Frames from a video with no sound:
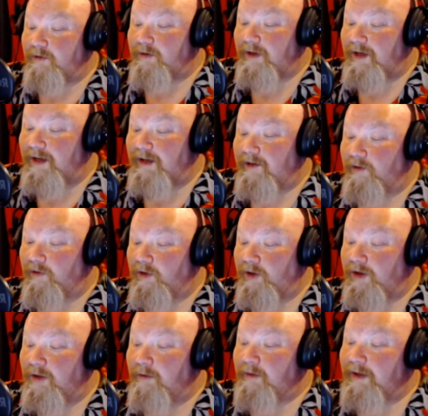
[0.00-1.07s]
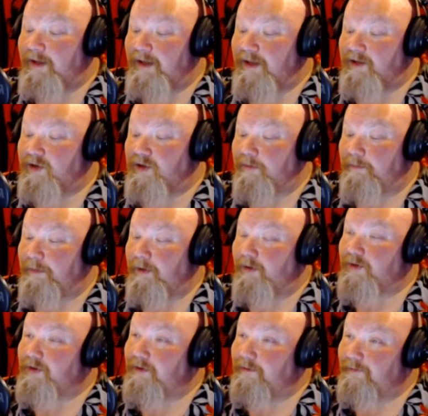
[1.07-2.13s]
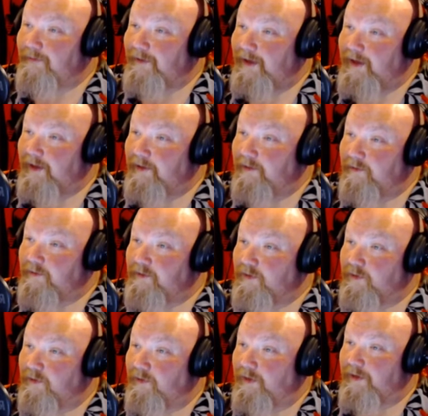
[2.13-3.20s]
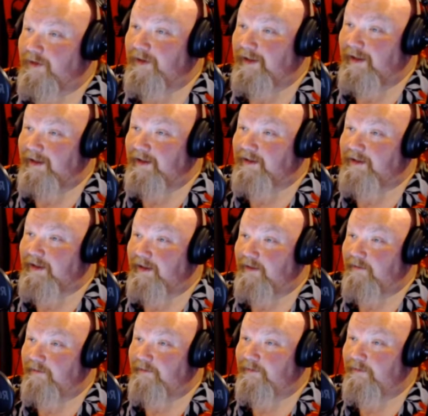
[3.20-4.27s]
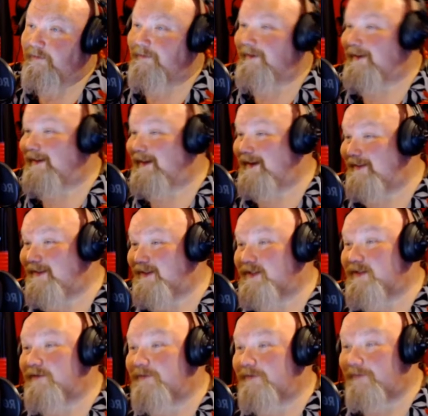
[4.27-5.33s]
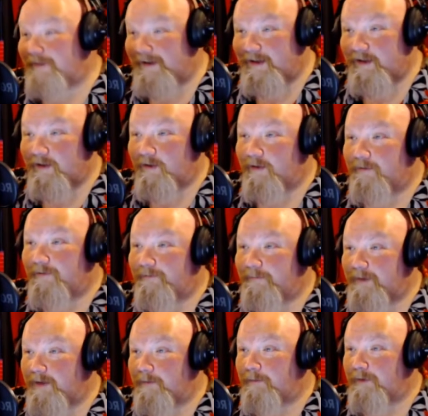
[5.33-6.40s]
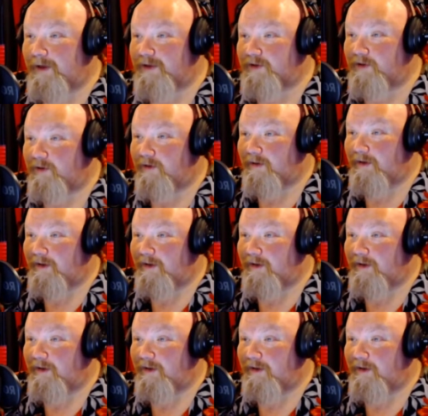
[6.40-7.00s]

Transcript: you're not or go against your personal values or authentic self. Again, this is fending off peer pressure.